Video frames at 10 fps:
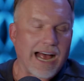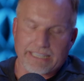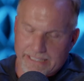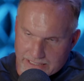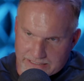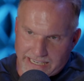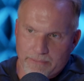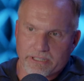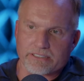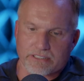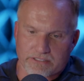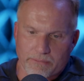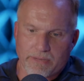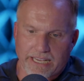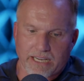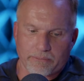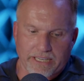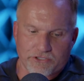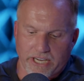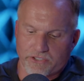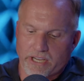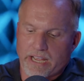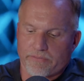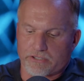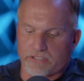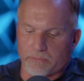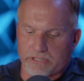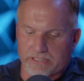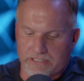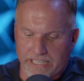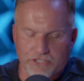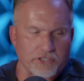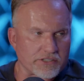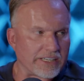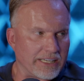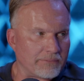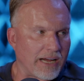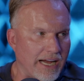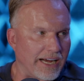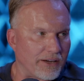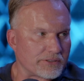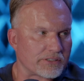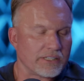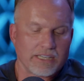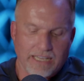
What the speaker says: I need to examine it, and there's something I got to make a change. There's something contentious in my house.